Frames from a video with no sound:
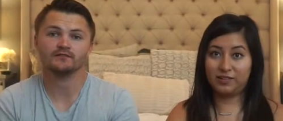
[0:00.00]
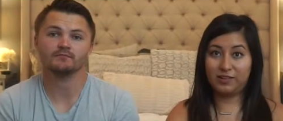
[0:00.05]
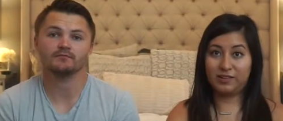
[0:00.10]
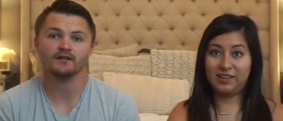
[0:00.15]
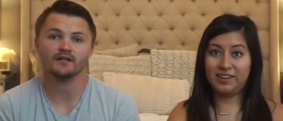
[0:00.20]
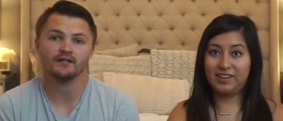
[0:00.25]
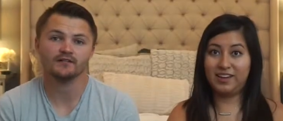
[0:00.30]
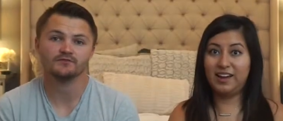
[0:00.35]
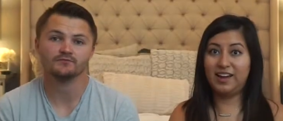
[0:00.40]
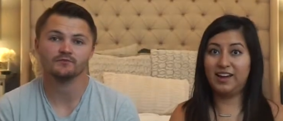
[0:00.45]
Speaker 1: are
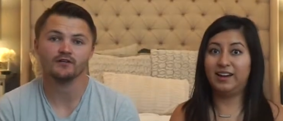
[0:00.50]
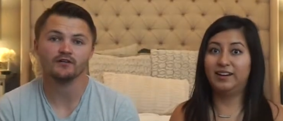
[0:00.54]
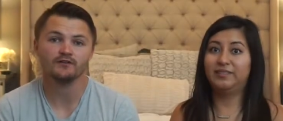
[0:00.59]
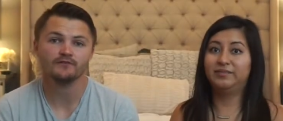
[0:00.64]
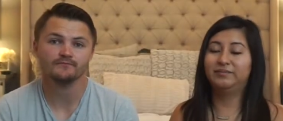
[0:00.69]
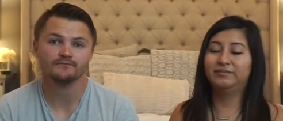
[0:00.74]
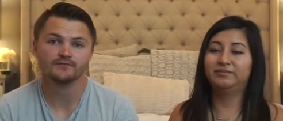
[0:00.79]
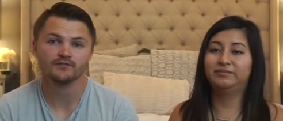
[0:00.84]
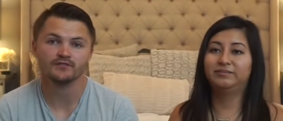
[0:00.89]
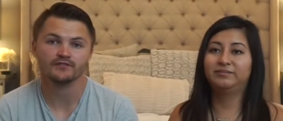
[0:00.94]
praying yeah. as well.
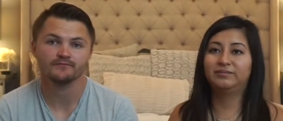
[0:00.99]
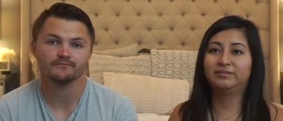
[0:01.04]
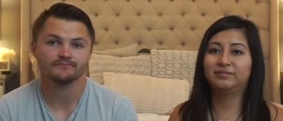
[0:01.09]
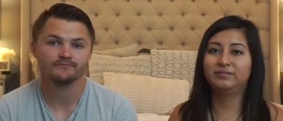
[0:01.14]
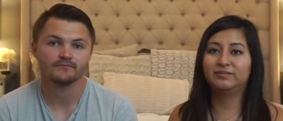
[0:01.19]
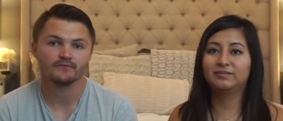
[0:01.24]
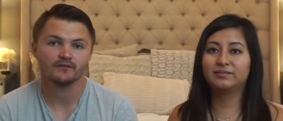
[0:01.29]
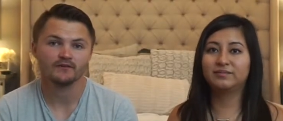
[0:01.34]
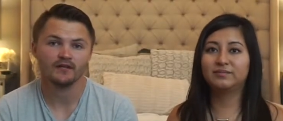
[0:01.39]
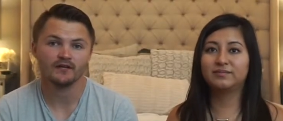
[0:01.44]
So
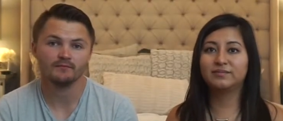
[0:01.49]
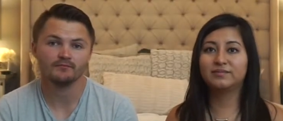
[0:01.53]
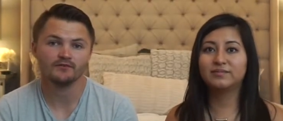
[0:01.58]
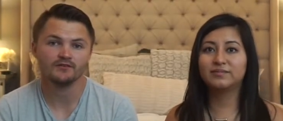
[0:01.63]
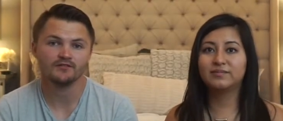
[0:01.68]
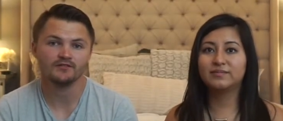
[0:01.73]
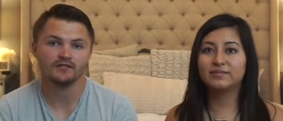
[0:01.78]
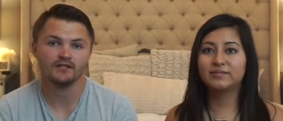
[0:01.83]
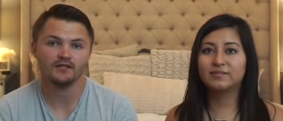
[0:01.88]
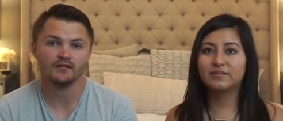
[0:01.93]
I
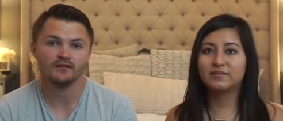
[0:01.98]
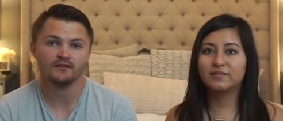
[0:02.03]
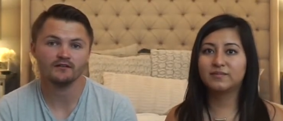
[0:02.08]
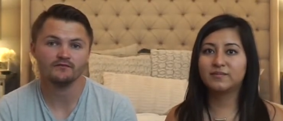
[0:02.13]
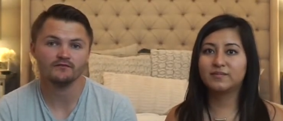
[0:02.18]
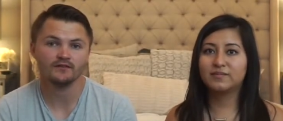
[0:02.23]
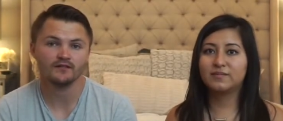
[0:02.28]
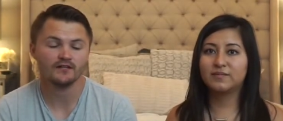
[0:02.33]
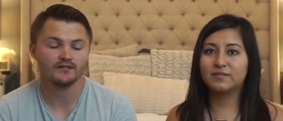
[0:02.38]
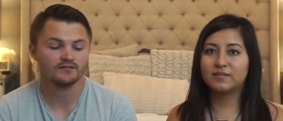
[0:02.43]
appreciate it
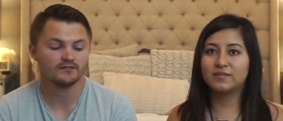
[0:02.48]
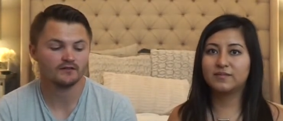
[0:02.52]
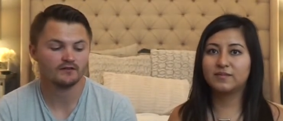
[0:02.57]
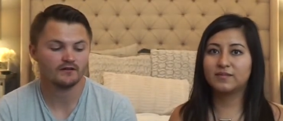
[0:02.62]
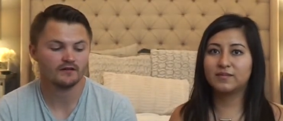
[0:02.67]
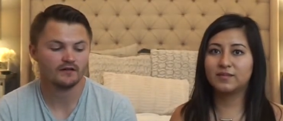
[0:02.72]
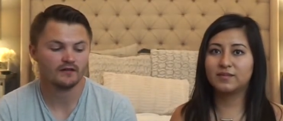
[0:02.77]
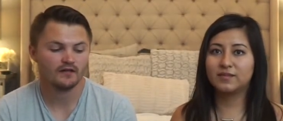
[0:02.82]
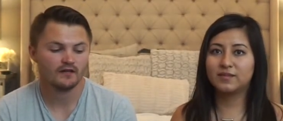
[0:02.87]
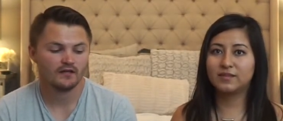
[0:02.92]
if you guys
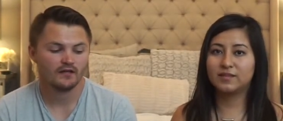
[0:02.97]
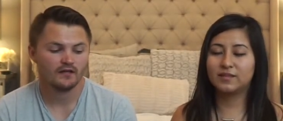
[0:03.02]
are.